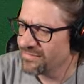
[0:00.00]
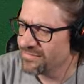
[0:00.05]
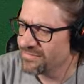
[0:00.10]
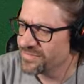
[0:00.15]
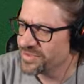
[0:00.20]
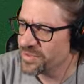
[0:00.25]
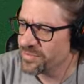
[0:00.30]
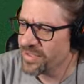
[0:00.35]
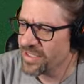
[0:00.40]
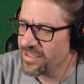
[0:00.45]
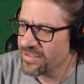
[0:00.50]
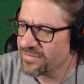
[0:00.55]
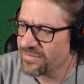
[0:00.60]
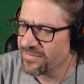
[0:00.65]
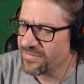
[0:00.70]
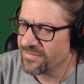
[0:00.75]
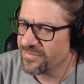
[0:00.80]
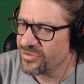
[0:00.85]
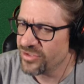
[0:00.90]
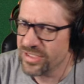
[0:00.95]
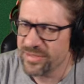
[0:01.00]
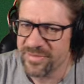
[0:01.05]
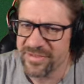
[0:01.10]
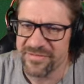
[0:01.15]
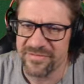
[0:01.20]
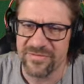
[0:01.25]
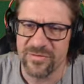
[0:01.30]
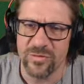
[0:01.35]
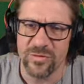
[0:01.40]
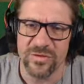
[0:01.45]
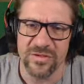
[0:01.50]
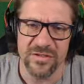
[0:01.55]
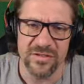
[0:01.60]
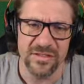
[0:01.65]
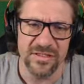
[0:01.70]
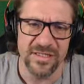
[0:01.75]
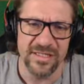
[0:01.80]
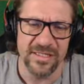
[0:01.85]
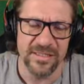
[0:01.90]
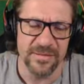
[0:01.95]
some kind of treatment
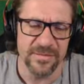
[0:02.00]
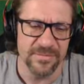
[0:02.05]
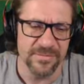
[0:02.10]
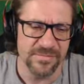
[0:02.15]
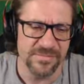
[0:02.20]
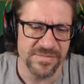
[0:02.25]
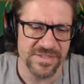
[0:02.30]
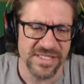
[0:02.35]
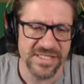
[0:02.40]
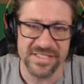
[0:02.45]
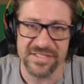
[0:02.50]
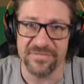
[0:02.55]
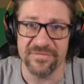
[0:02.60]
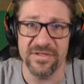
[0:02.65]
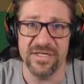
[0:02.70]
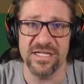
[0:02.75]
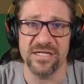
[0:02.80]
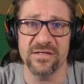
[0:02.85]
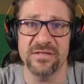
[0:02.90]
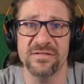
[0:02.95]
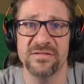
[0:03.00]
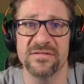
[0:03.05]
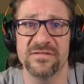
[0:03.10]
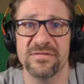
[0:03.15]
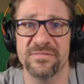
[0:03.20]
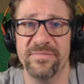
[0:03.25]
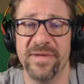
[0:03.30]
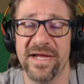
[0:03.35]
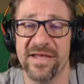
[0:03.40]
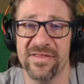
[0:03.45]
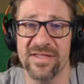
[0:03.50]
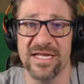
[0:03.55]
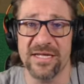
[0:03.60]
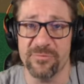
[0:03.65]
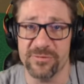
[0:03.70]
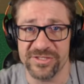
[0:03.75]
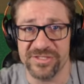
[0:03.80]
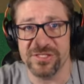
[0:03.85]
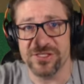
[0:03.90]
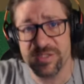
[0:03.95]
for um, schizophrenia back in the day
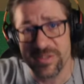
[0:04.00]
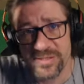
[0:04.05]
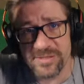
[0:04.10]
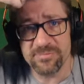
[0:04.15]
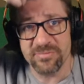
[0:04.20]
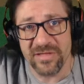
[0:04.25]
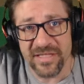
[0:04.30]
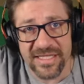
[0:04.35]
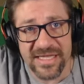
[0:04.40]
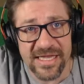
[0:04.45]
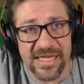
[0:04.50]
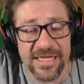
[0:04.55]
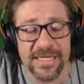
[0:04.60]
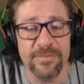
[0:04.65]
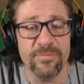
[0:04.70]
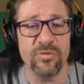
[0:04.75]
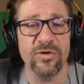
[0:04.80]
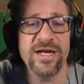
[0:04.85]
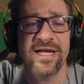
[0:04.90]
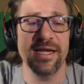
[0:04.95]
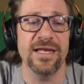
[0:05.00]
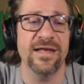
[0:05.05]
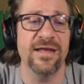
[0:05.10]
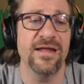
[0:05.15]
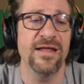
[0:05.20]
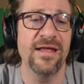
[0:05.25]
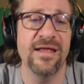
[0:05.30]
was to split the brain,